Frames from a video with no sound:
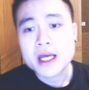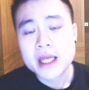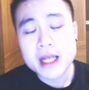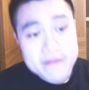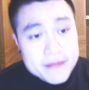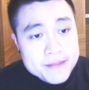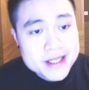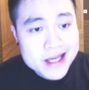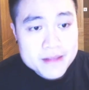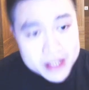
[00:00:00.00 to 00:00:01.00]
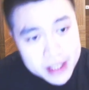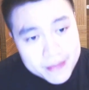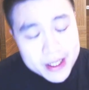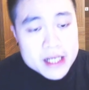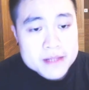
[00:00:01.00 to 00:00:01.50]
11% of this
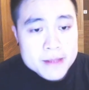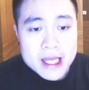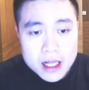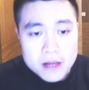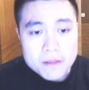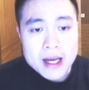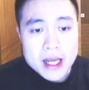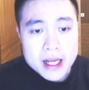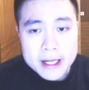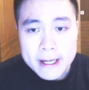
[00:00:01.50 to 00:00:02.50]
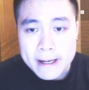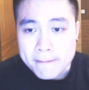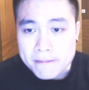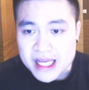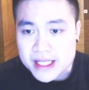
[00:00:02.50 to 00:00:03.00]
company is being held by
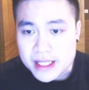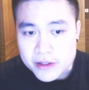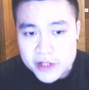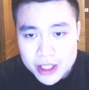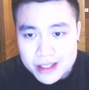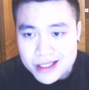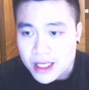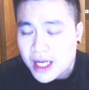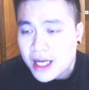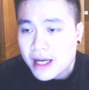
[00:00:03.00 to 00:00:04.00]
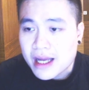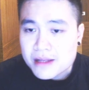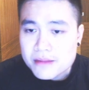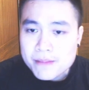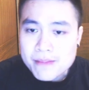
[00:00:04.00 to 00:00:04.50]
institutions,
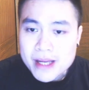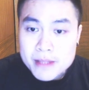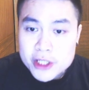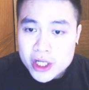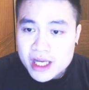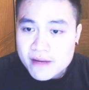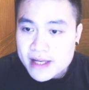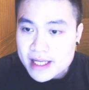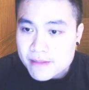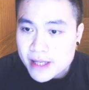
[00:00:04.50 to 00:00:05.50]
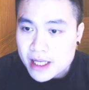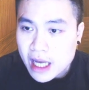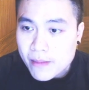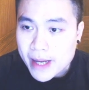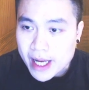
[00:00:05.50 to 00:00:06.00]
and the big majority of it is being
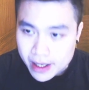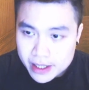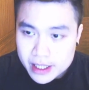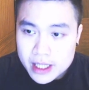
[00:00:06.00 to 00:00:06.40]
held by ARK.